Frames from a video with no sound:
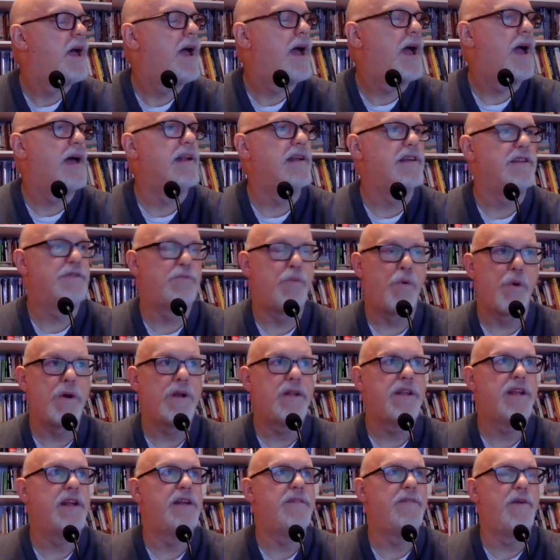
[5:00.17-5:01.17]
And he's
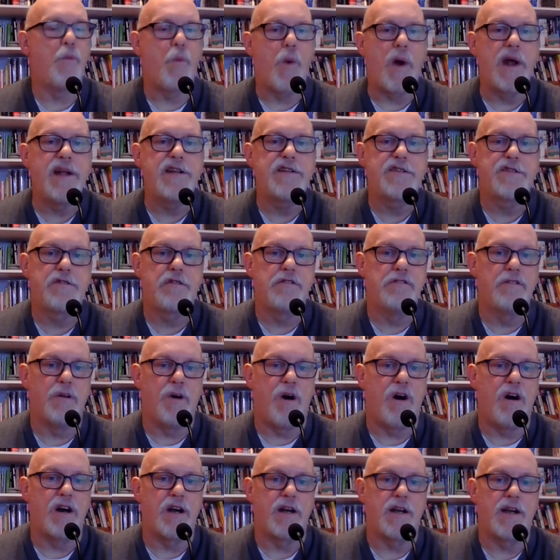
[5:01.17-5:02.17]
worried that if he waits too
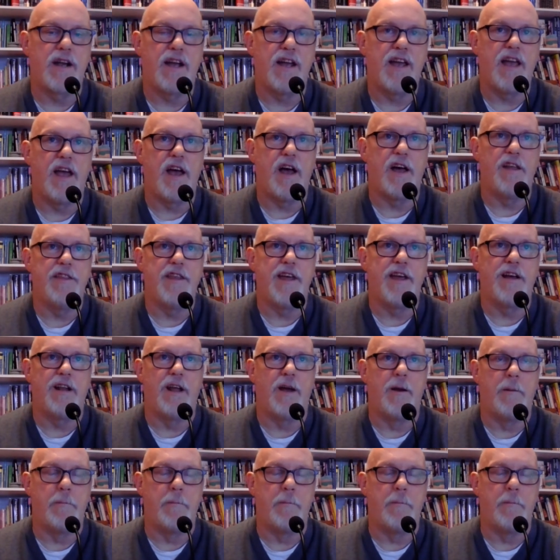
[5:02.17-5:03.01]
long, they'll